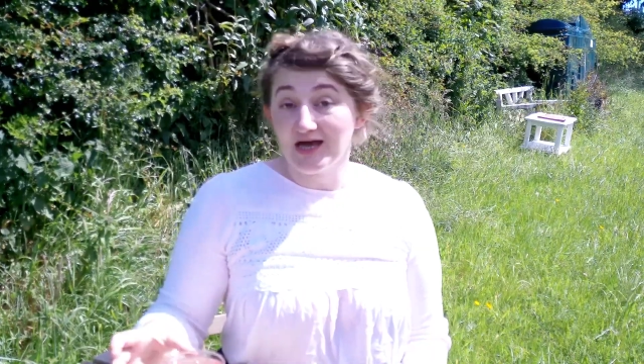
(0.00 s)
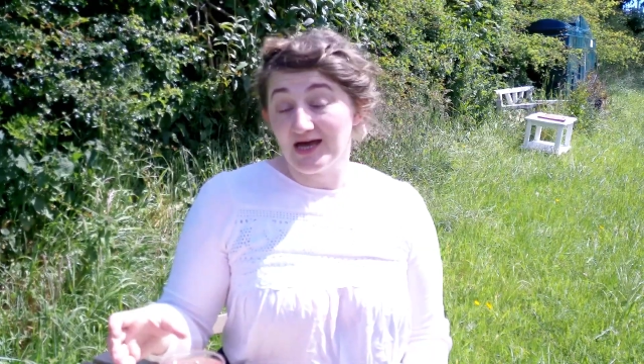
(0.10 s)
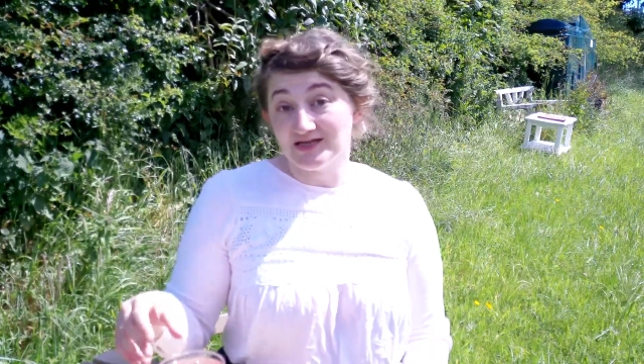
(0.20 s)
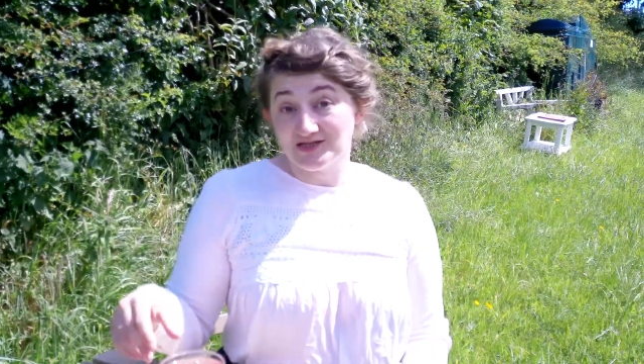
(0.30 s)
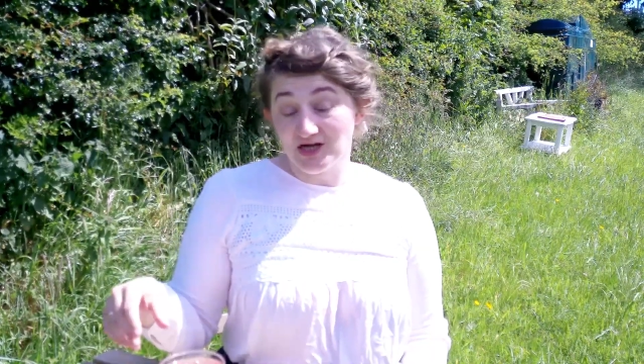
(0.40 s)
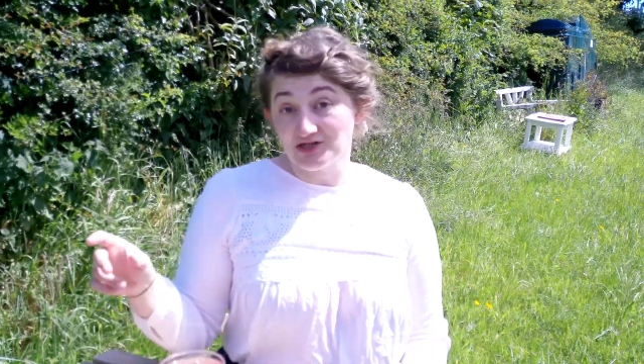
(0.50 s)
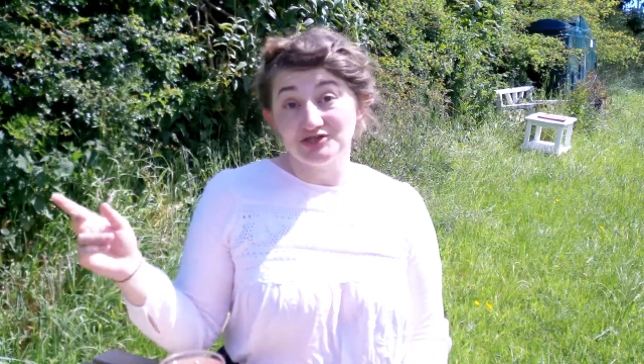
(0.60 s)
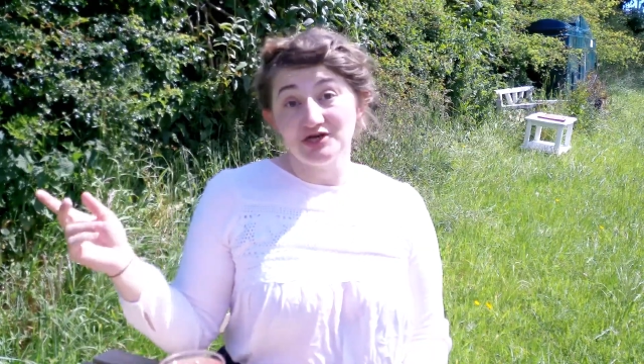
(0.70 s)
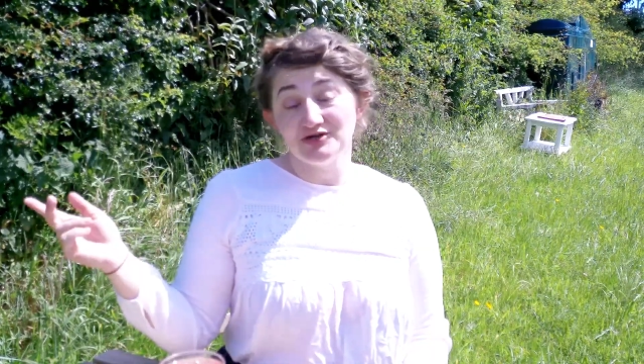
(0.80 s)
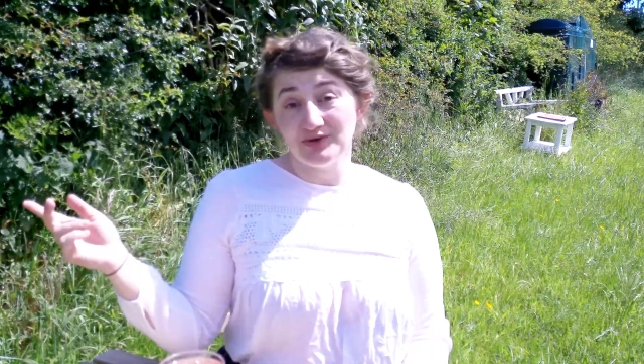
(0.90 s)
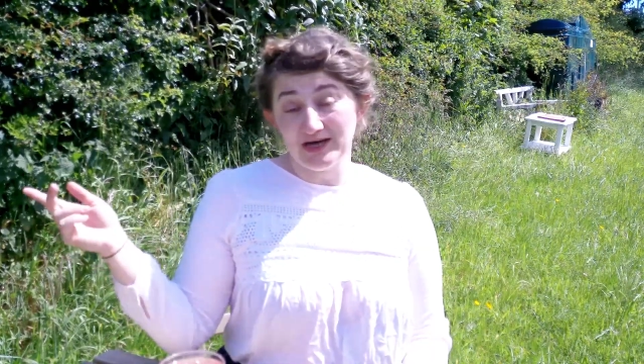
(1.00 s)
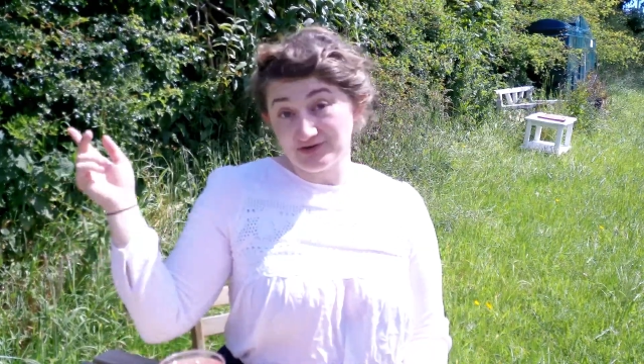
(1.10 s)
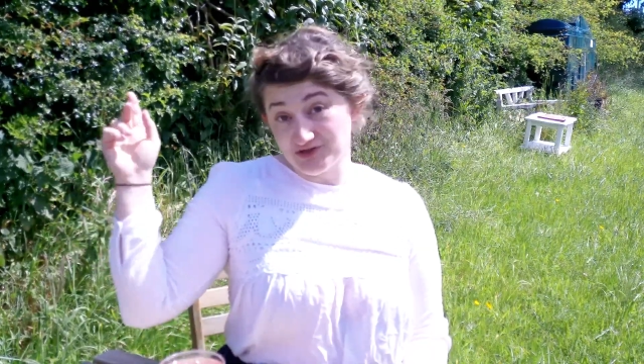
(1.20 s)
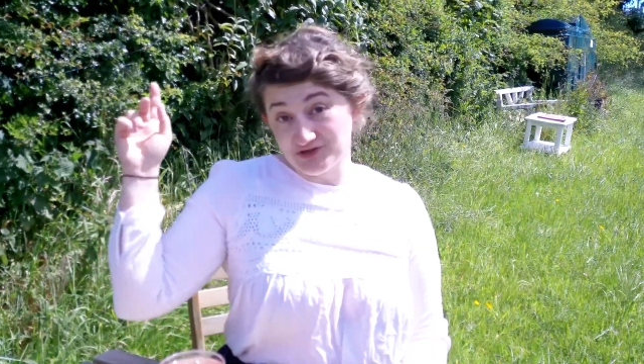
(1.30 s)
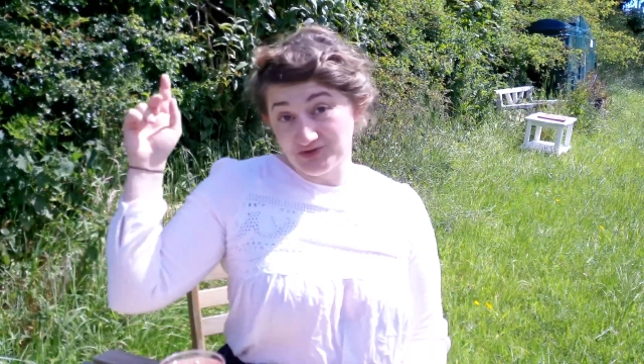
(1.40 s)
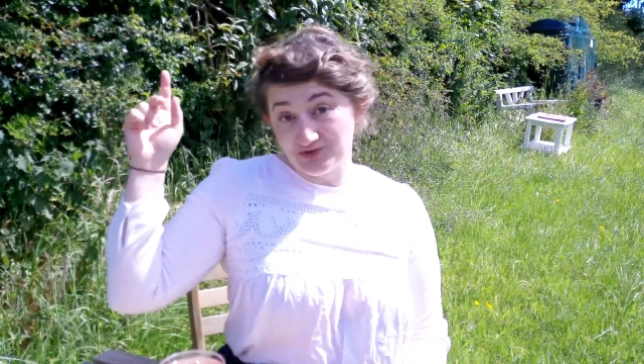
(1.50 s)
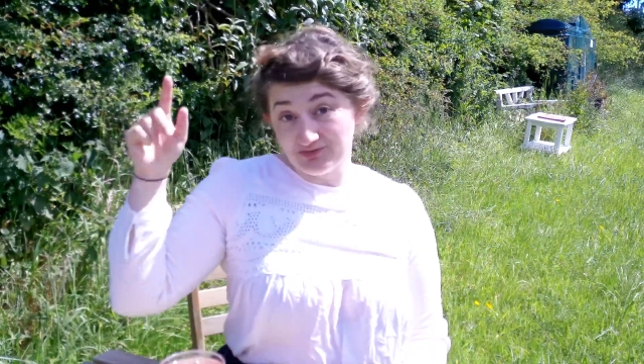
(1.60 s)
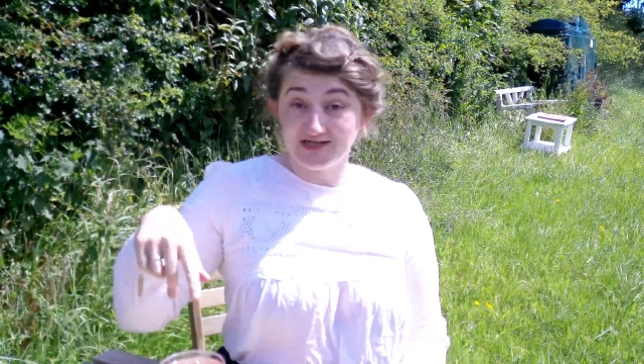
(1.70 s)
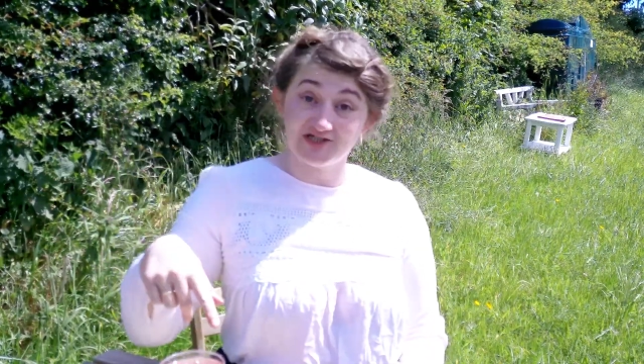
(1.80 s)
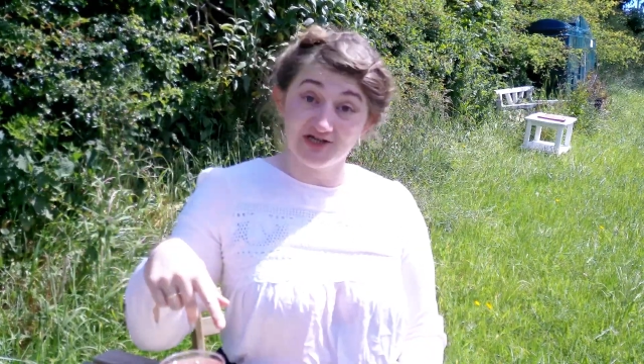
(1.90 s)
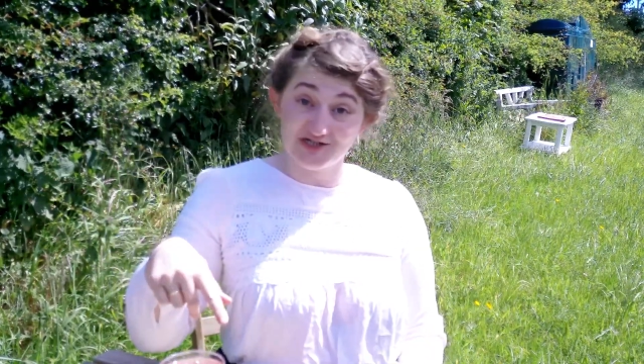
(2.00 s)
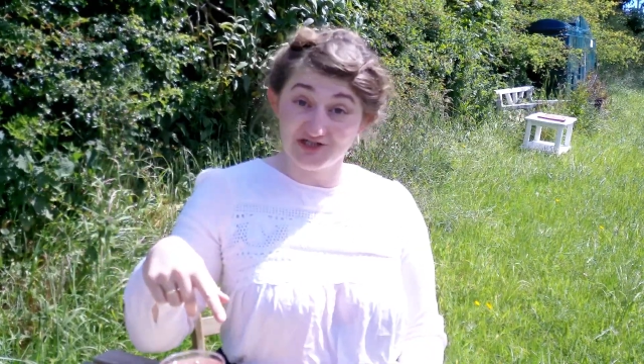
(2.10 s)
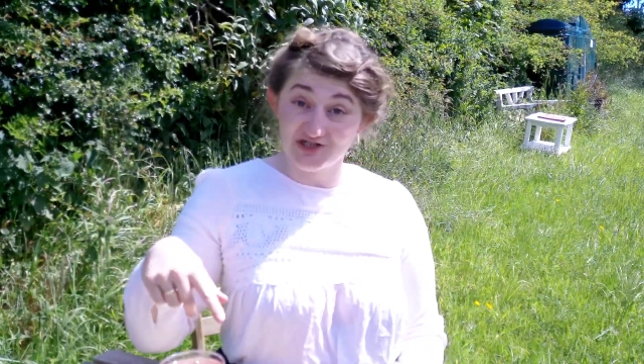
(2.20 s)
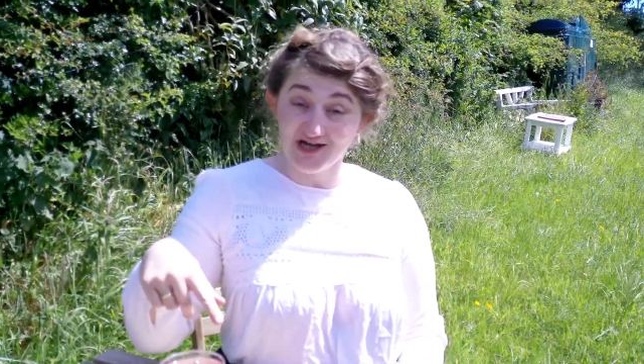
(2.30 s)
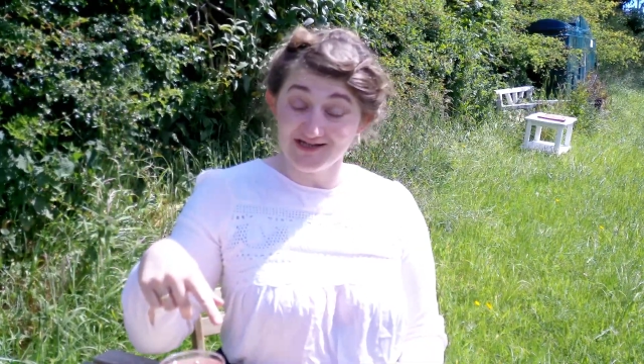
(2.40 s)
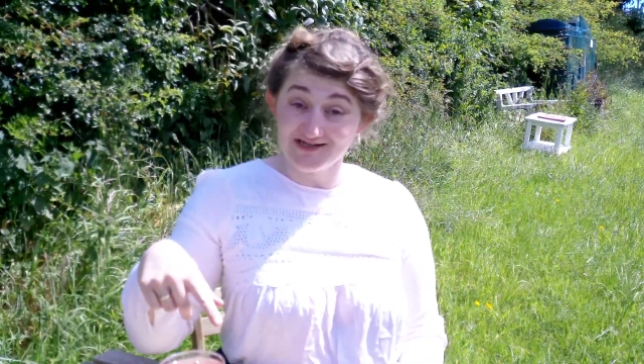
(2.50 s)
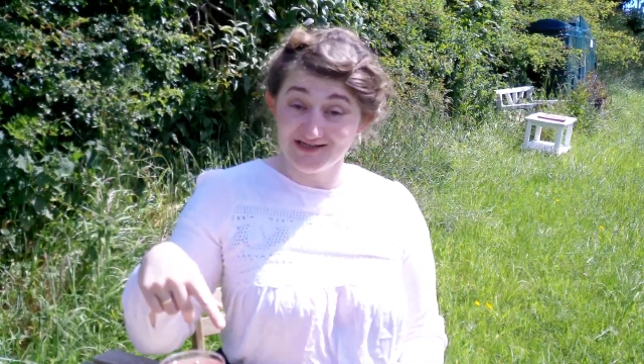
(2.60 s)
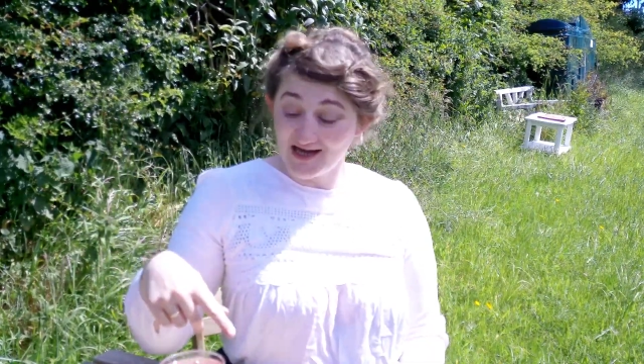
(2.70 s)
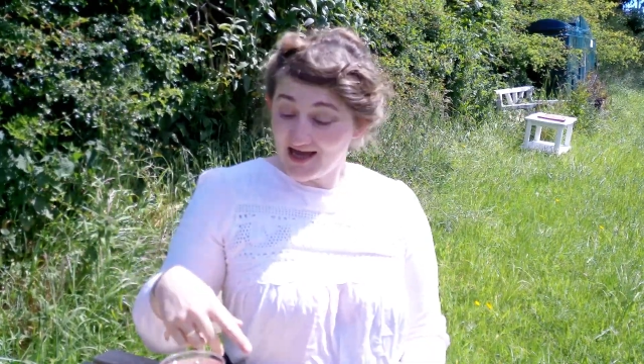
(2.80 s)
and I'll show you how to make Turkish delight